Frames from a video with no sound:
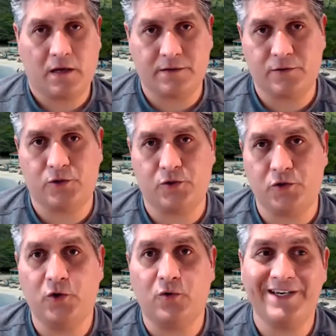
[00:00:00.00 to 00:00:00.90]

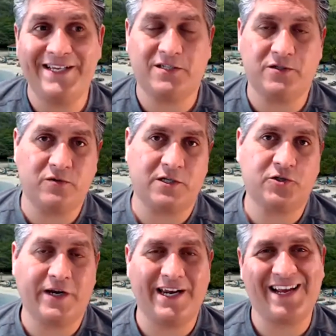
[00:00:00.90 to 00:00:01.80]
you'll need to do the
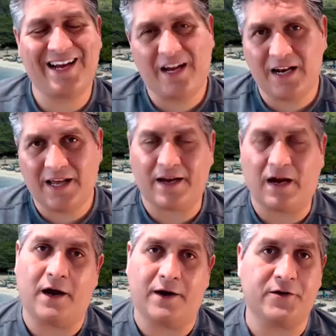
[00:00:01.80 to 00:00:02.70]
training kind of like
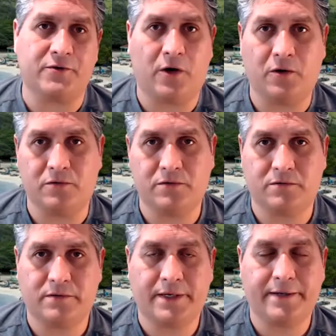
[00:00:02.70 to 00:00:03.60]
on your own,
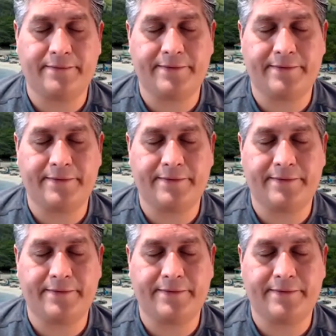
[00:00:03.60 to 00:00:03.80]
right?